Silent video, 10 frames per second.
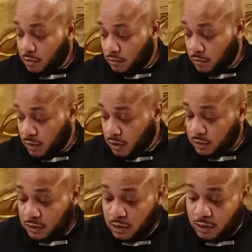
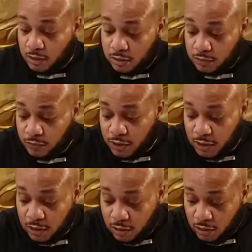But we're
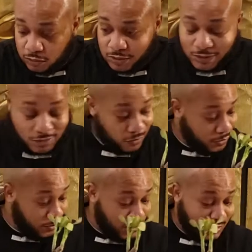getting close.
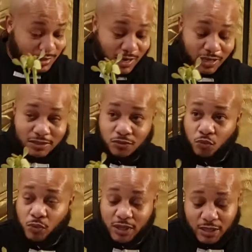Christmas is next
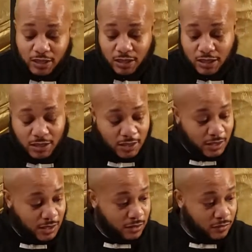week,
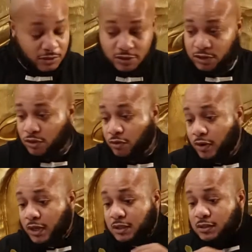which is
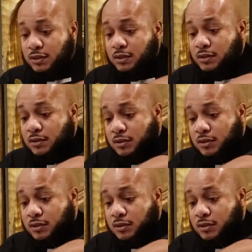crazy.